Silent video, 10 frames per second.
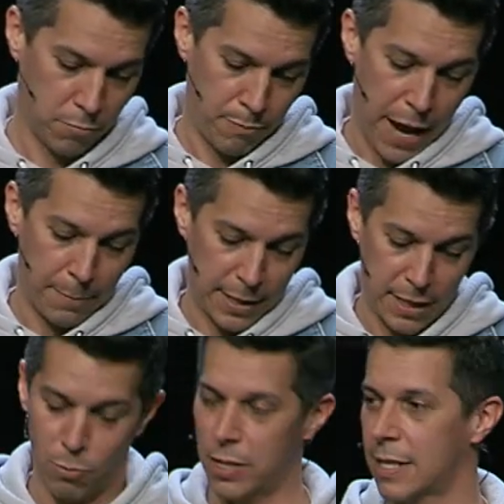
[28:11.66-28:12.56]

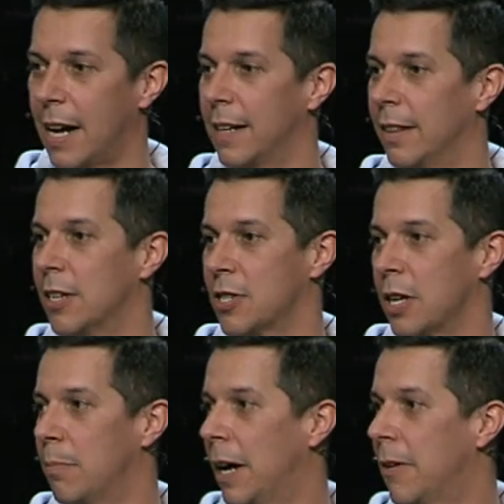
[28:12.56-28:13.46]
baptism was tied in there
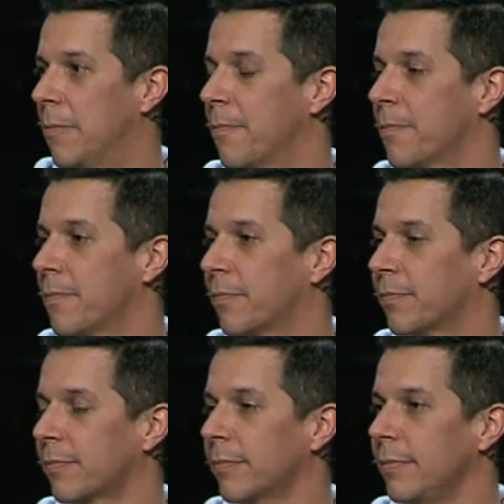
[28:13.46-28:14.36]
somehow.
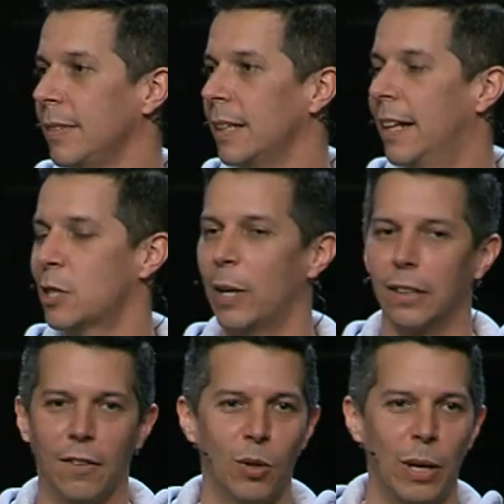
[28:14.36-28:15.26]
That's why I
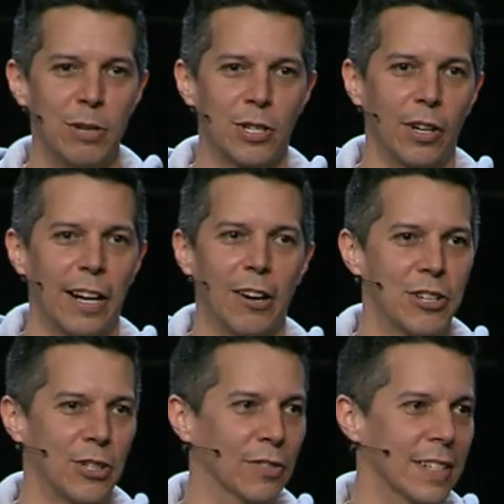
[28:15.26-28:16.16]
love the way we started out our
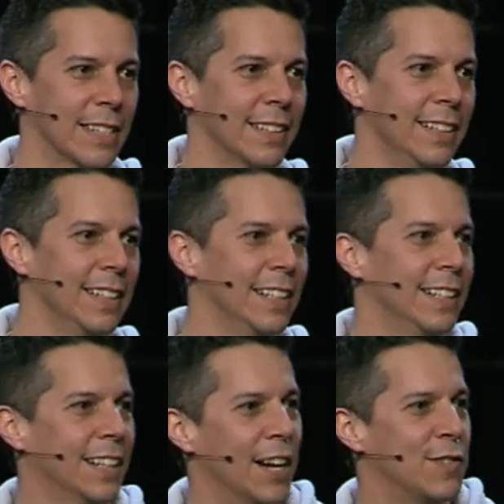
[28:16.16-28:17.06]
service,
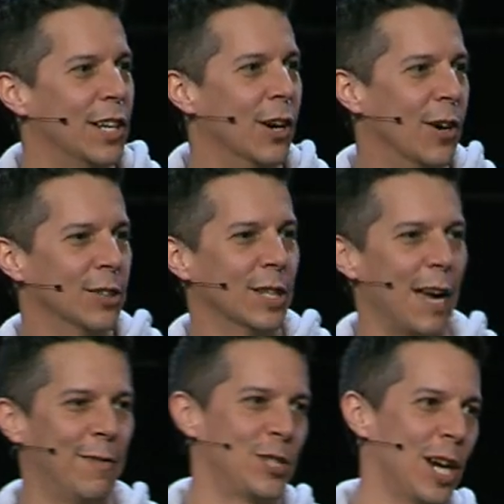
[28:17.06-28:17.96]
of seeing all the
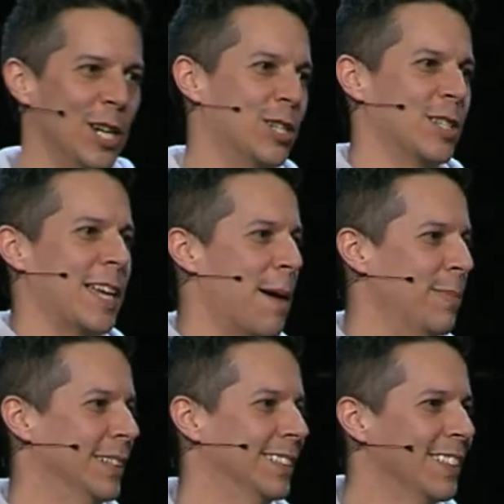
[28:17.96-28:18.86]
life change that's
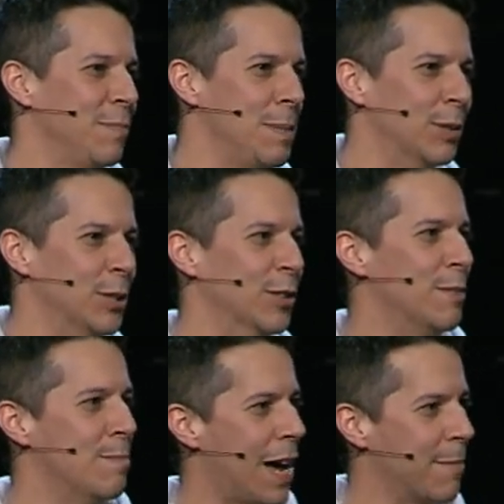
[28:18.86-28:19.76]
happened of people who have
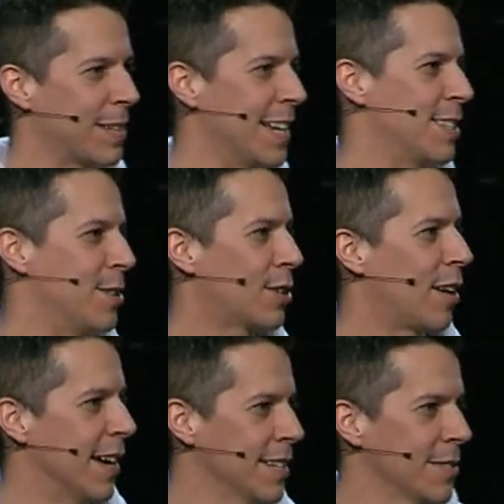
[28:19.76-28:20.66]
been baptized into
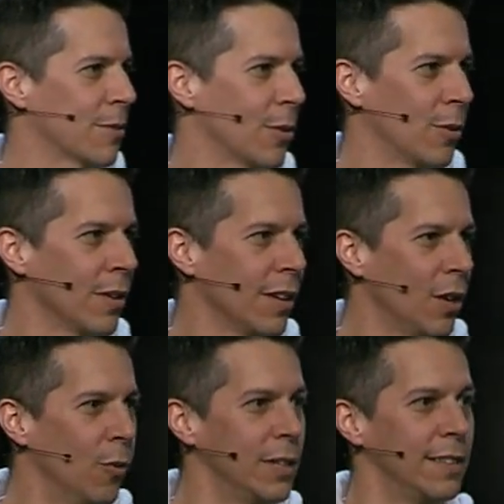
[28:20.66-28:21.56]
Christ.
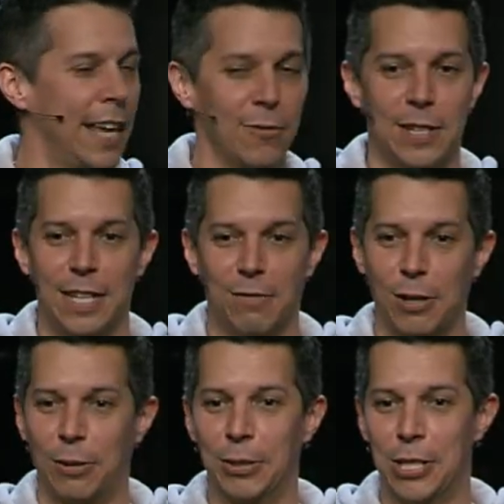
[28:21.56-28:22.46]
When did they receive
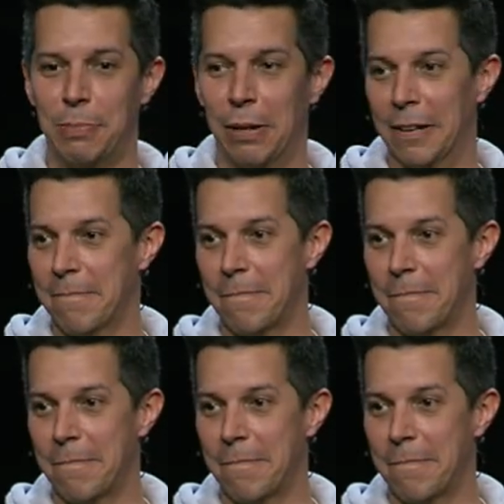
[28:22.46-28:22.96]
the Holy Spirit?